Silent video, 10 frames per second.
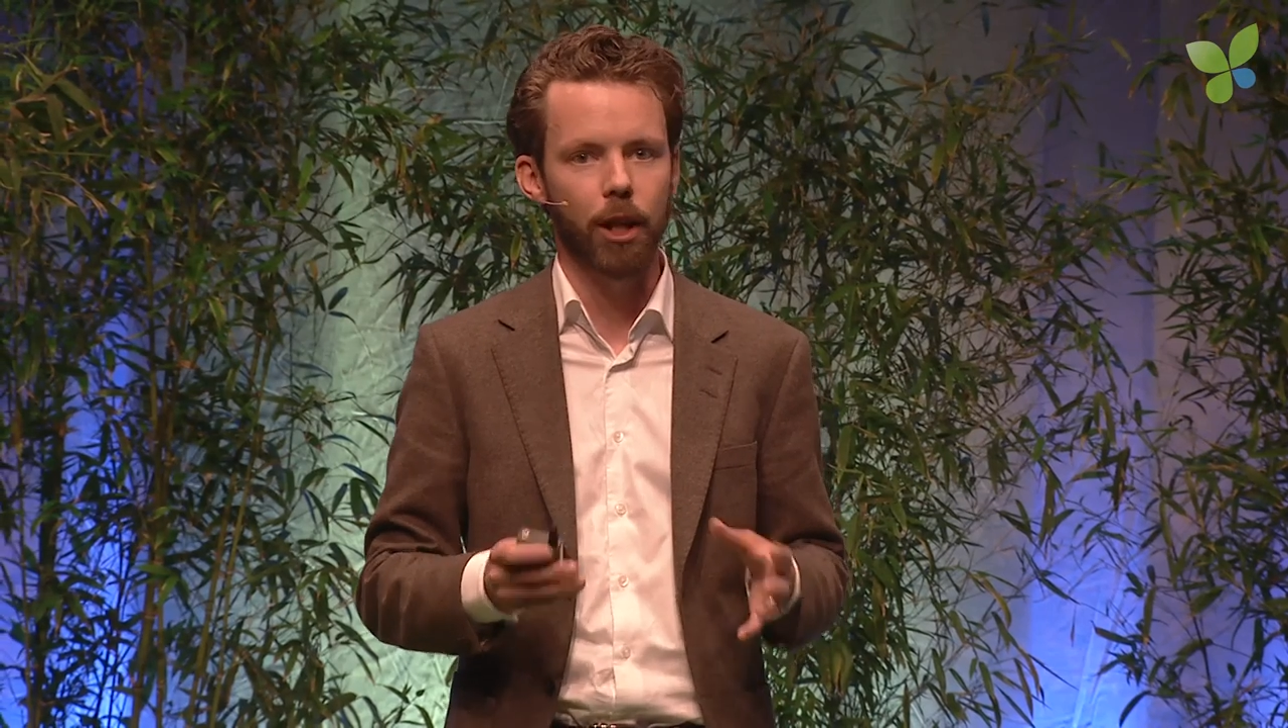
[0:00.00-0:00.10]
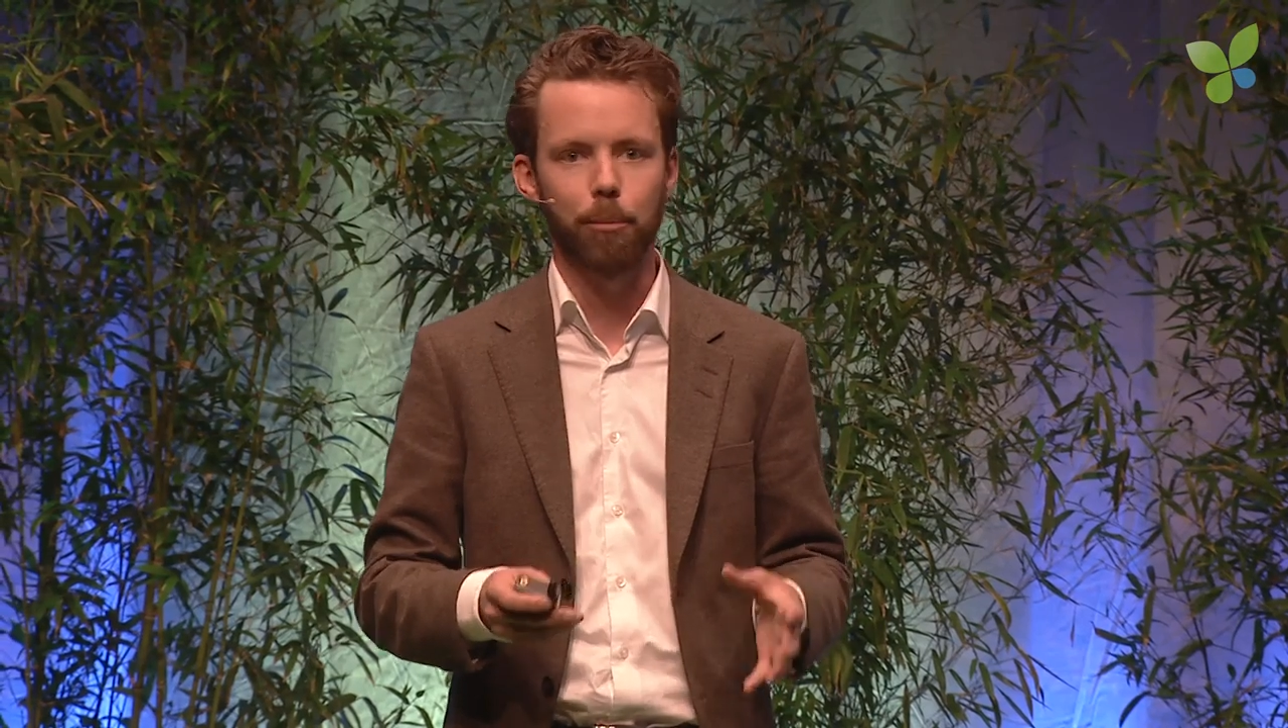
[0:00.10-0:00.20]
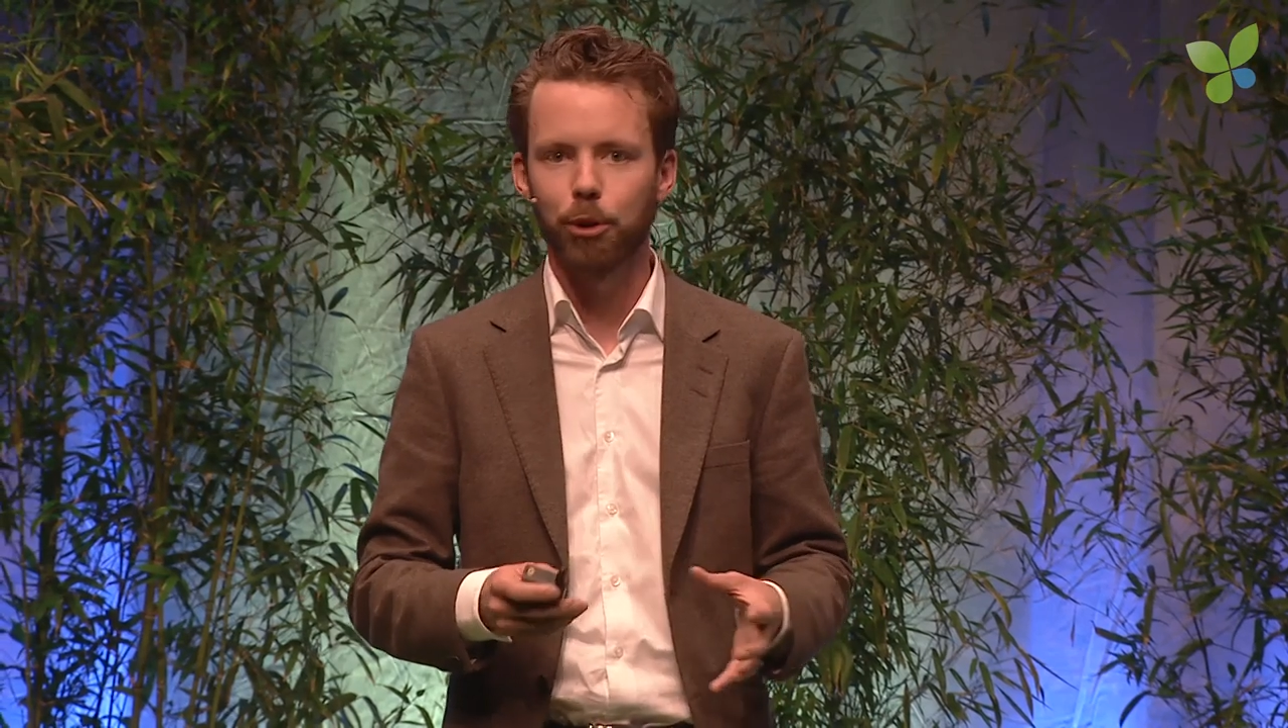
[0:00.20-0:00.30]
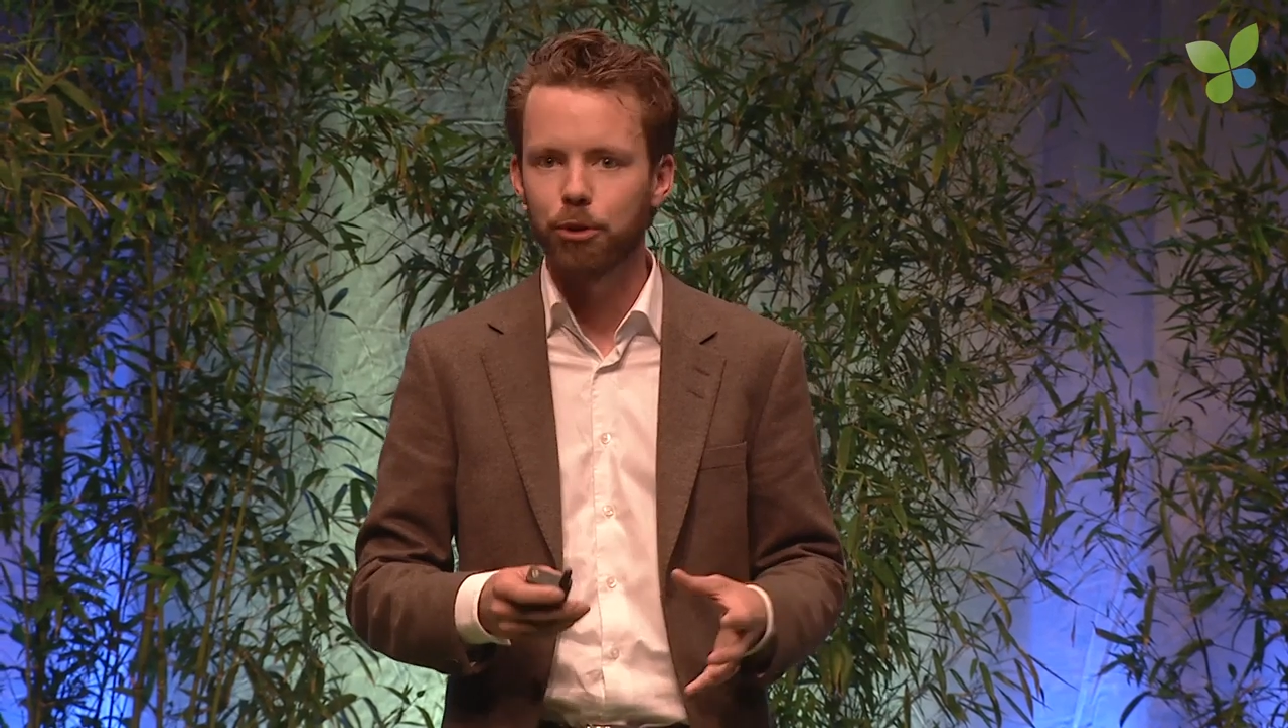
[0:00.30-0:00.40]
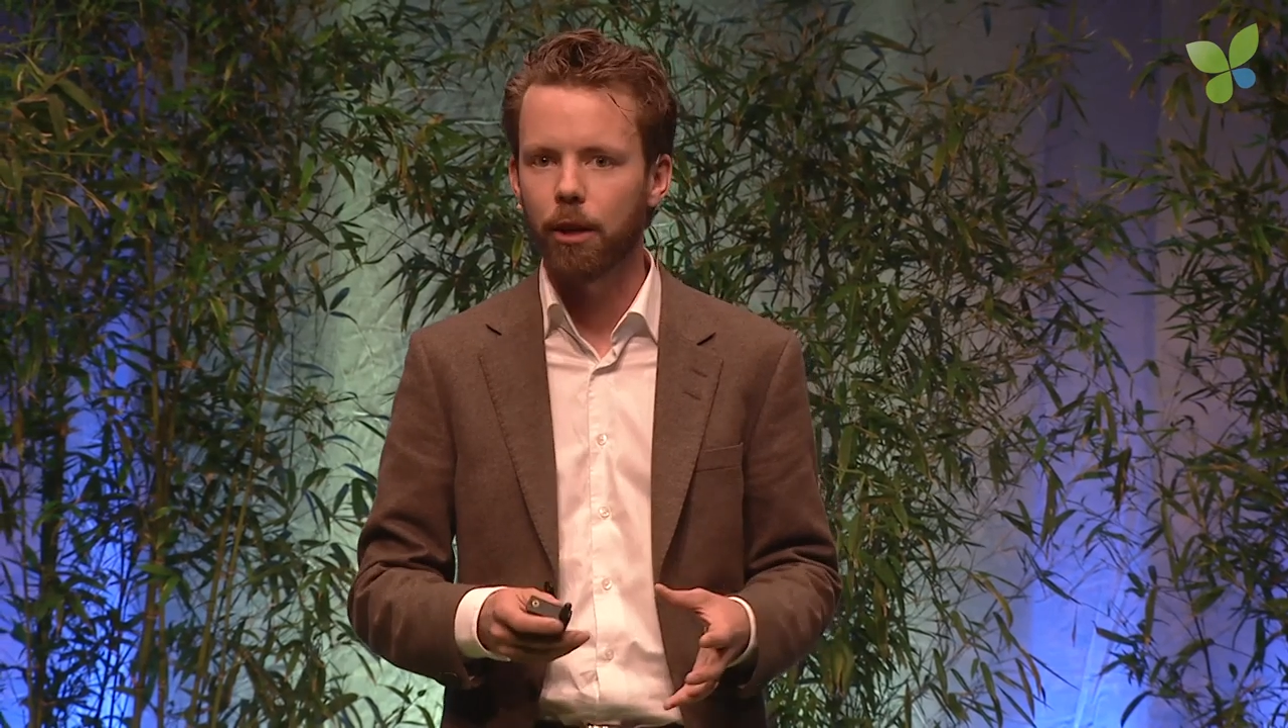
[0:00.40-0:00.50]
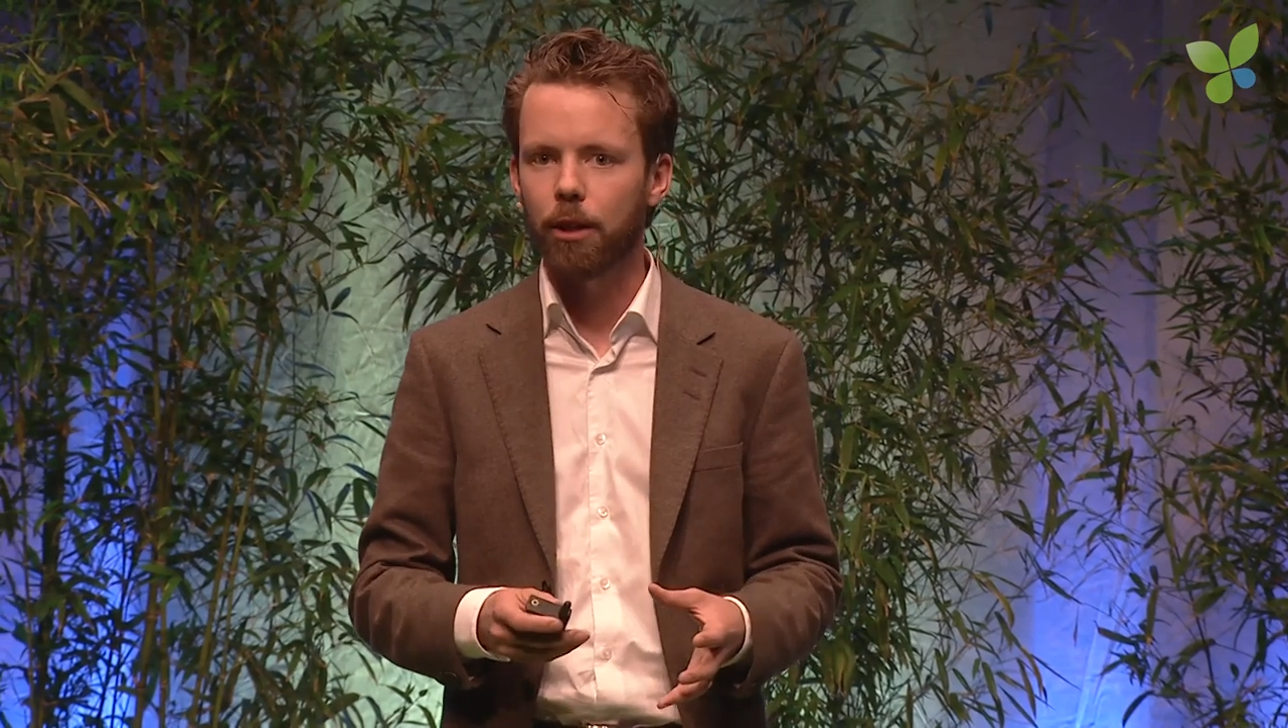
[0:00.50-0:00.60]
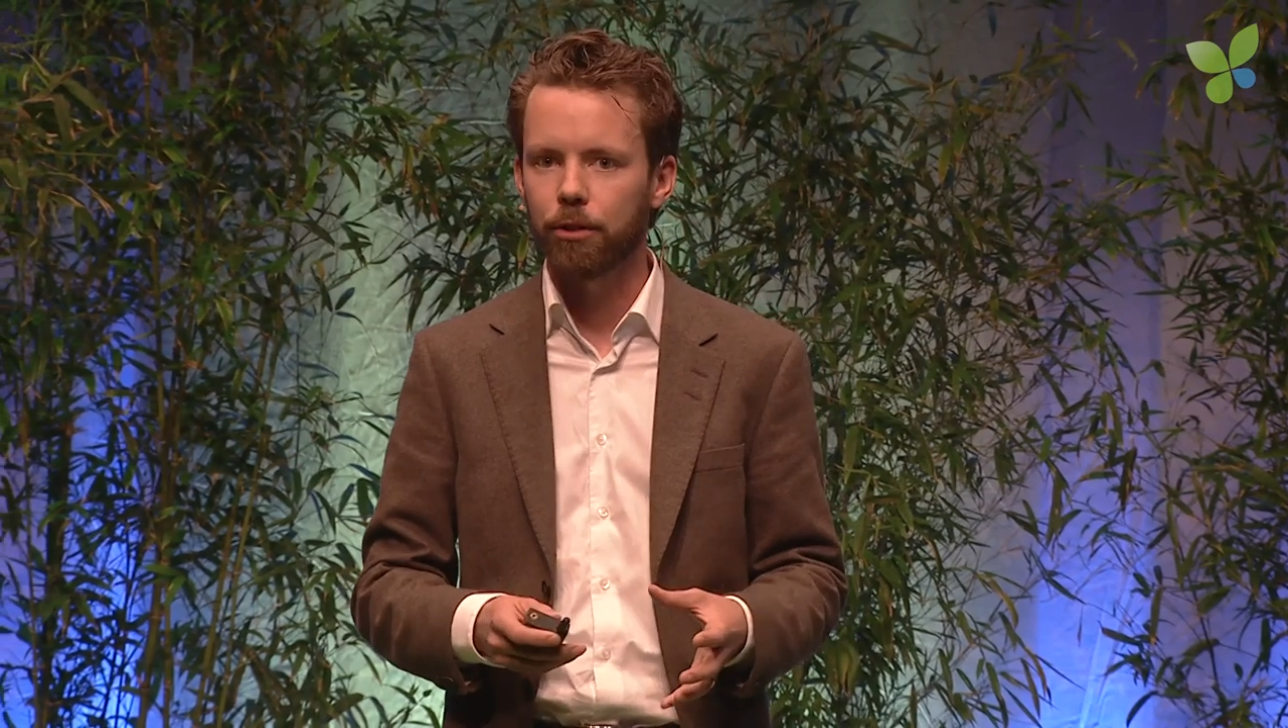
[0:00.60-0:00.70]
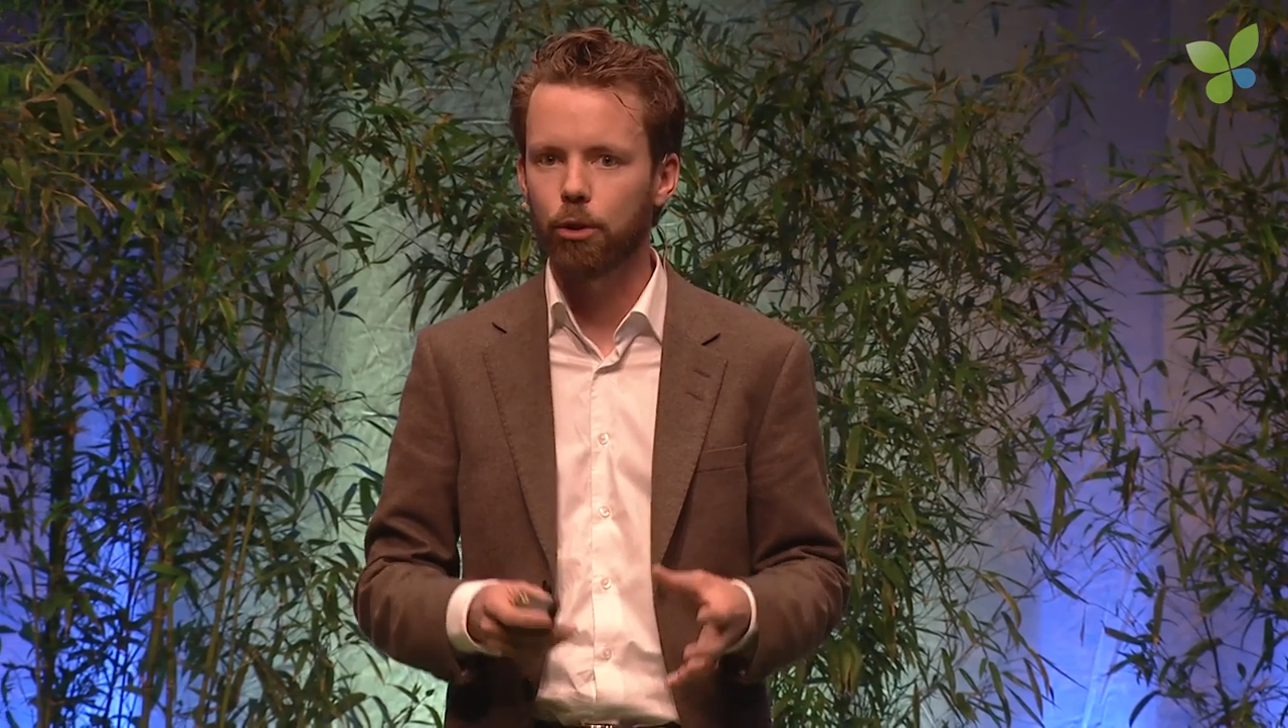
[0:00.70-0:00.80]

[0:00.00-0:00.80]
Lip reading: help you 10x